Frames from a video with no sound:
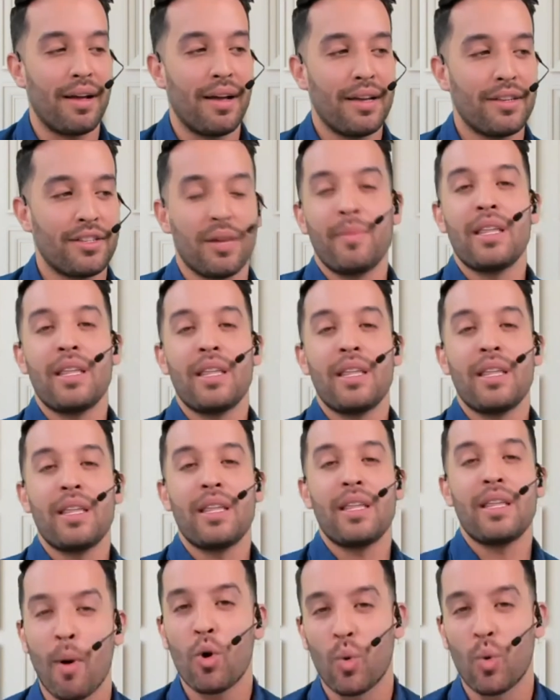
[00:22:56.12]
somebody that I
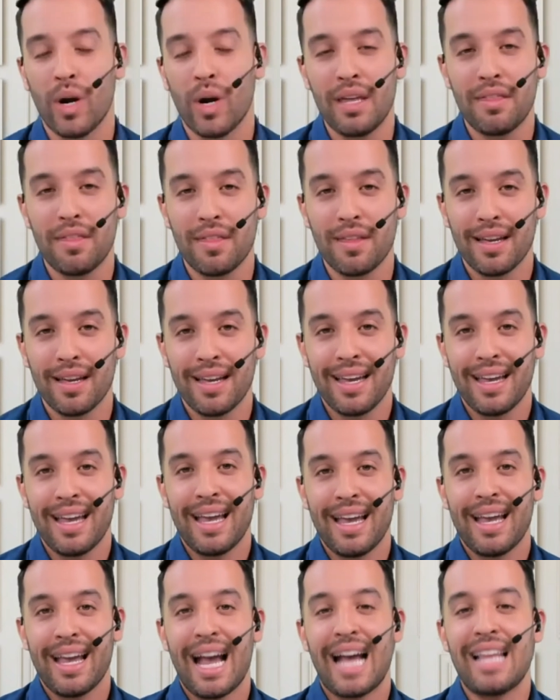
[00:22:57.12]
spoke with
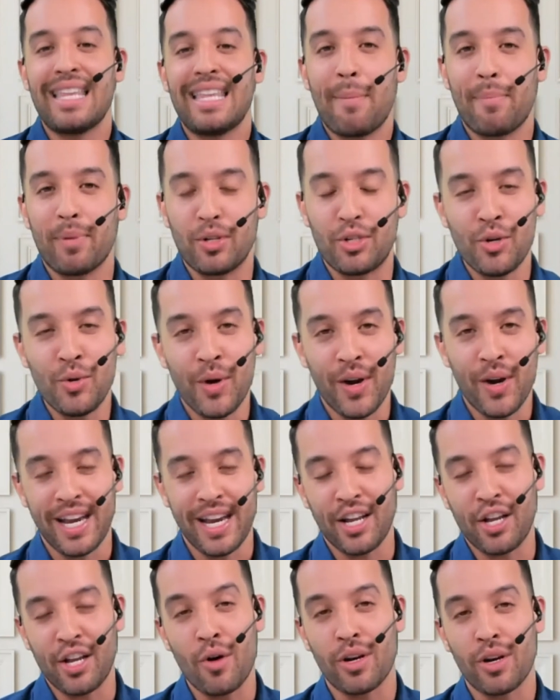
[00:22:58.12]
had the
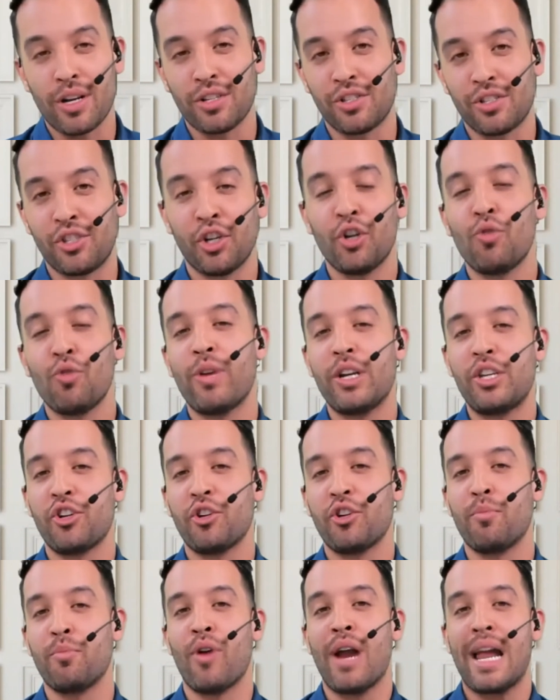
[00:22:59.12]
opportunity to go to Sir
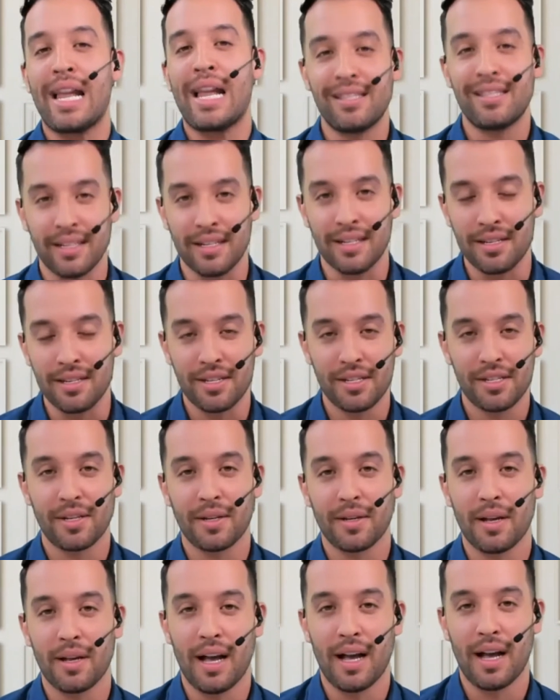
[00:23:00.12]
Richard Branson's
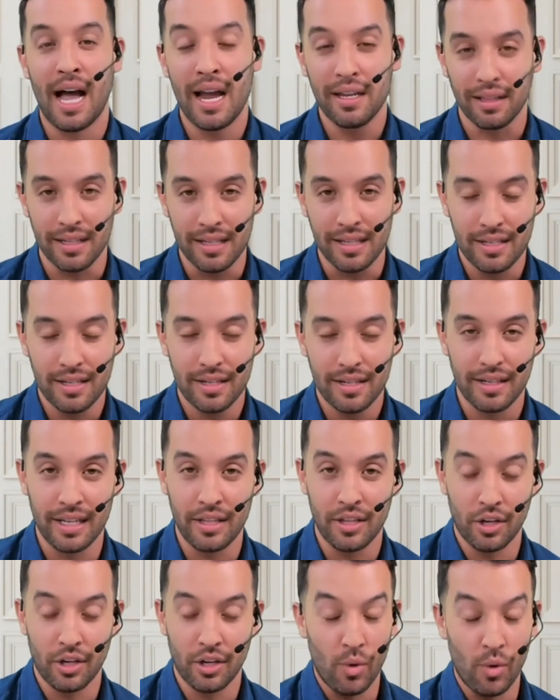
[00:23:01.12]
island
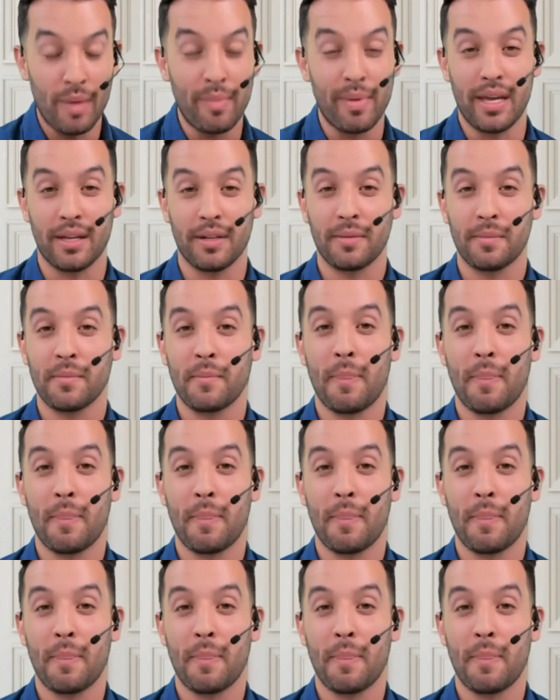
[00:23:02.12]
in the Caribbean.